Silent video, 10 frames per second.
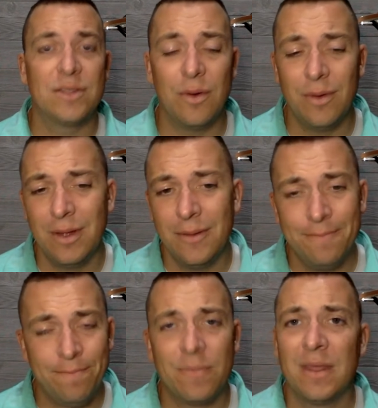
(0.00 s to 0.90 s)
So
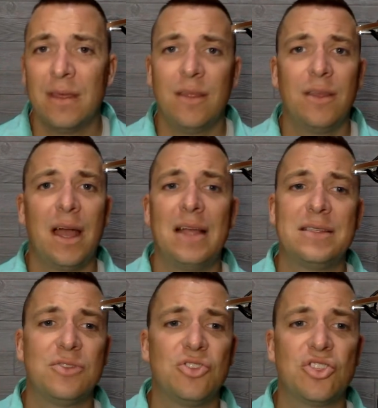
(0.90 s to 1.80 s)
you
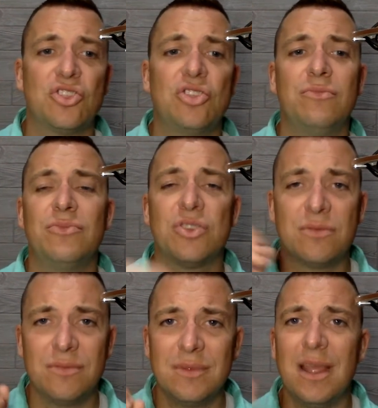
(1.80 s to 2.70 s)
guys, just just
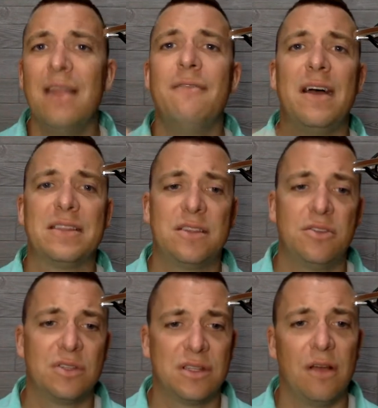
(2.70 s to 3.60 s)
invest in
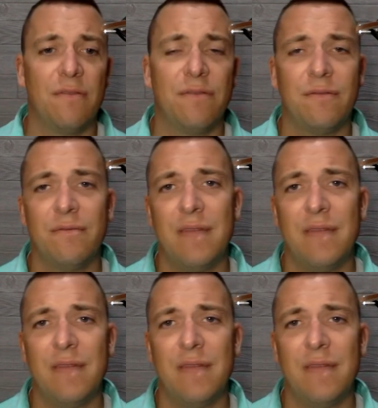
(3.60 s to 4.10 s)
yourself.